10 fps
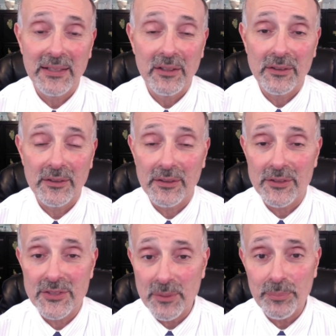the
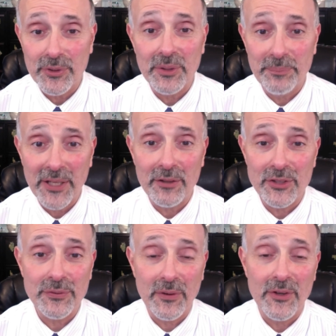simpler the better,
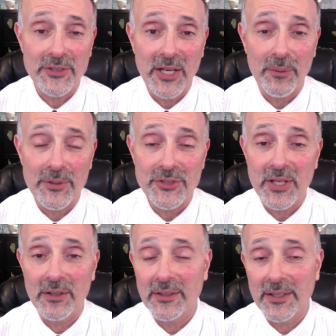as far as I always
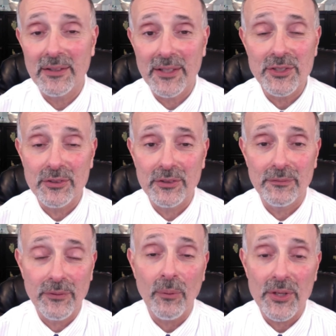say. Let's
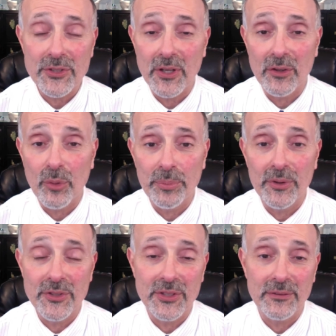focus on
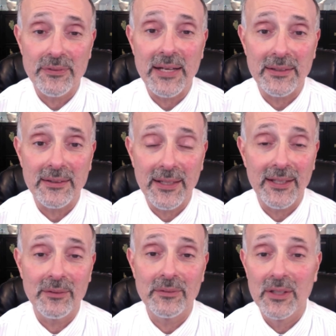opioids and the fact that they
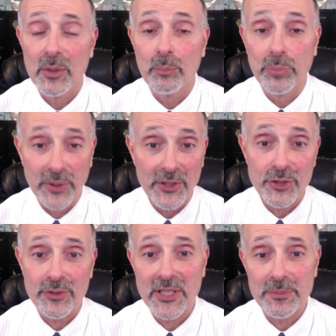can blunt
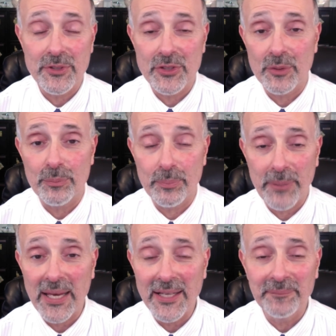transmission of
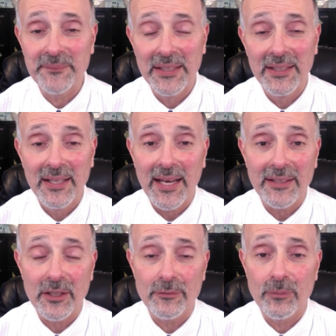pain,
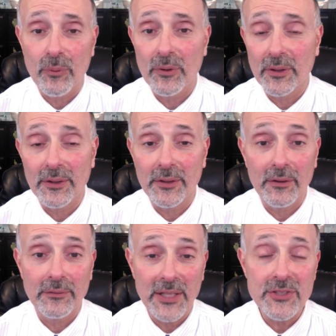and therefore
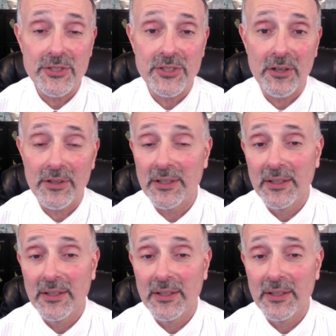they're necessary